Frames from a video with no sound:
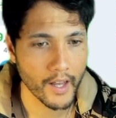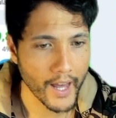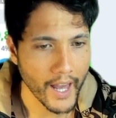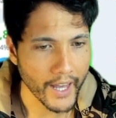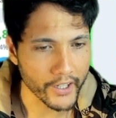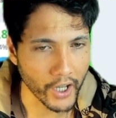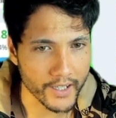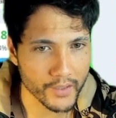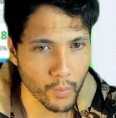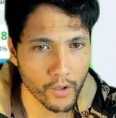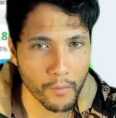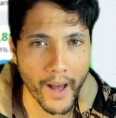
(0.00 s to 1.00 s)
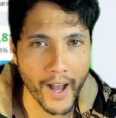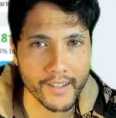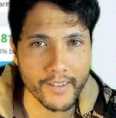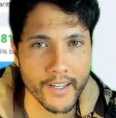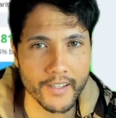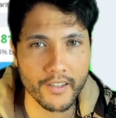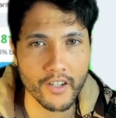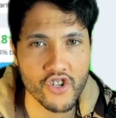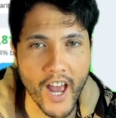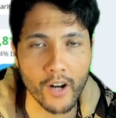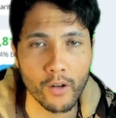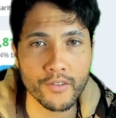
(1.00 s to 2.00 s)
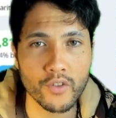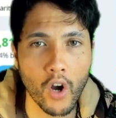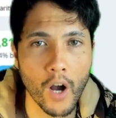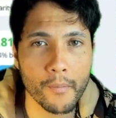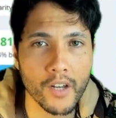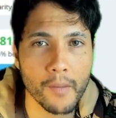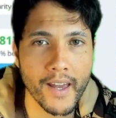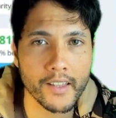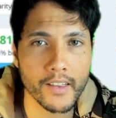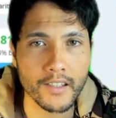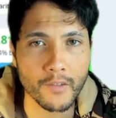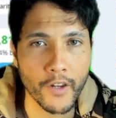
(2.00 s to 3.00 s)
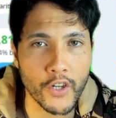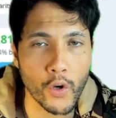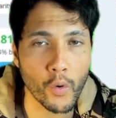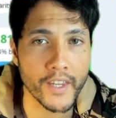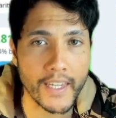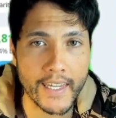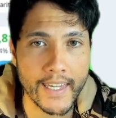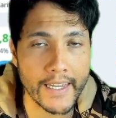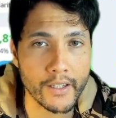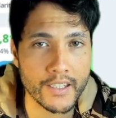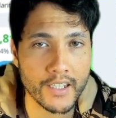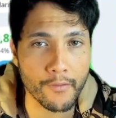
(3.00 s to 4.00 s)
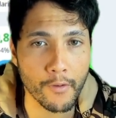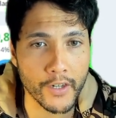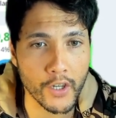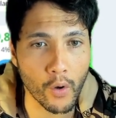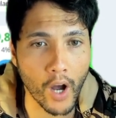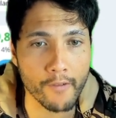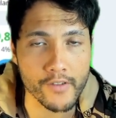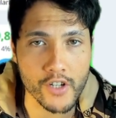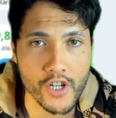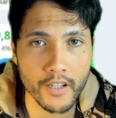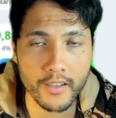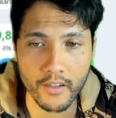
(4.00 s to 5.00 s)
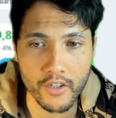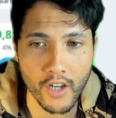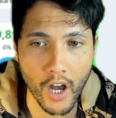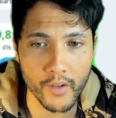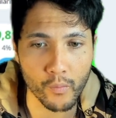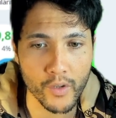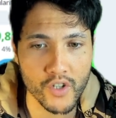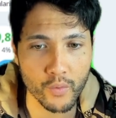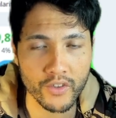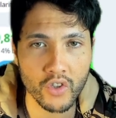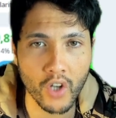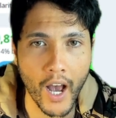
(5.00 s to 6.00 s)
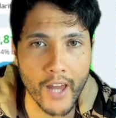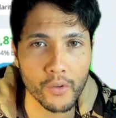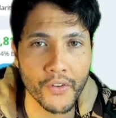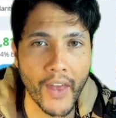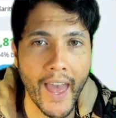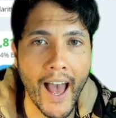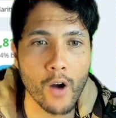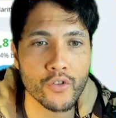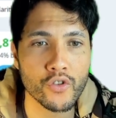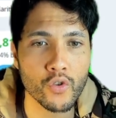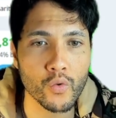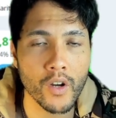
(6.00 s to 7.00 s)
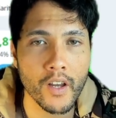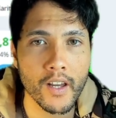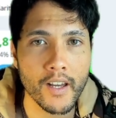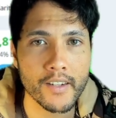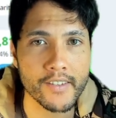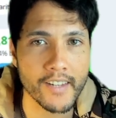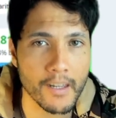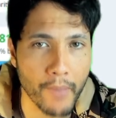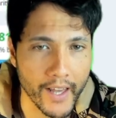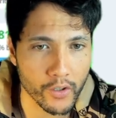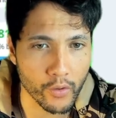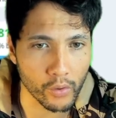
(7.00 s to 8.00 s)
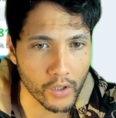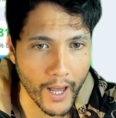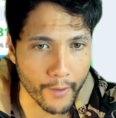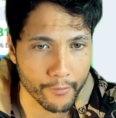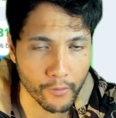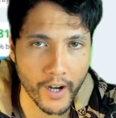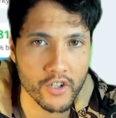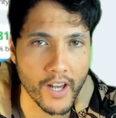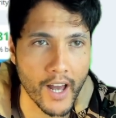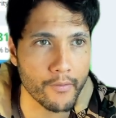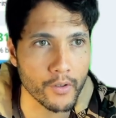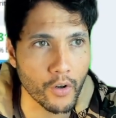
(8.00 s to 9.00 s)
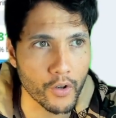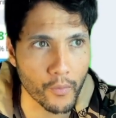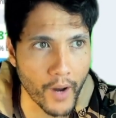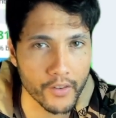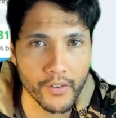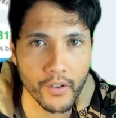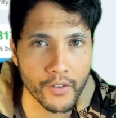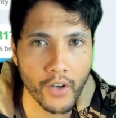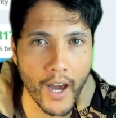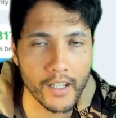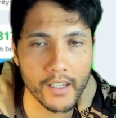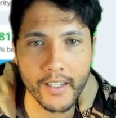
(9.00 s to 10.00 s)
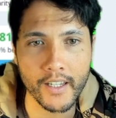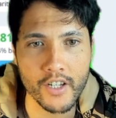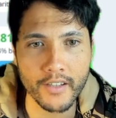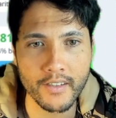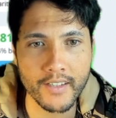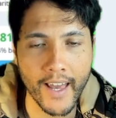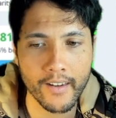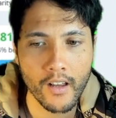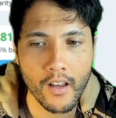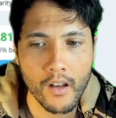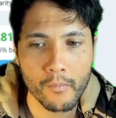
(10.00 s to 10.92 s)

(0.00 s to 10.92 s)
Hey guys, welcome back to this channel. So I'm going to make this video on the heels of a video I've just done, which was titled How to Debank Your Life, or actually I haven't got around to titling it just yet.